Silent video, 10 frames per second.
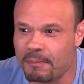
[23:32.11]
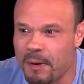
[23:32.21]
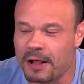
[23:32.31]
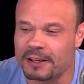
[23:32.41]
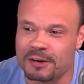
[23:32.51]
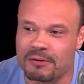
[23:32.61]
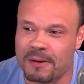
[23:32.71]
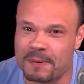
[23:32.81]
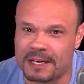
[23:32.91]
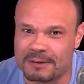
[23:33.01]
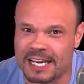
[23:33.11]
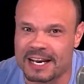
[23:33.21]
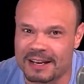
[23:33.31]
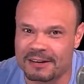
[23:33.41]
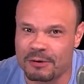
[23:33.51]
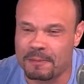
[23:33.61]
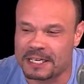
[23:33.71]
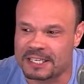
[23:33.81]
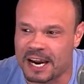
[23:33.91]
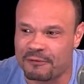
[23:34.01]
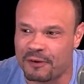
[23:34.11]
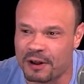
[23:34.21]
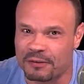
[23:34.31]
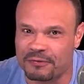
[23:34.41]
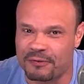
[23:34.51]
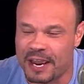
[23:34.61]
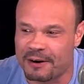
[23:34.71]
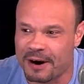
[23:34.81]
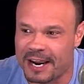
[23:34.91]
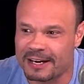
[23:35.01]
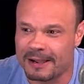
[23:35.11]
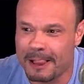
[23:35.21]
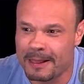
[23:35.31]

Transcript: Paula, you were a big Seinfeld fan, right?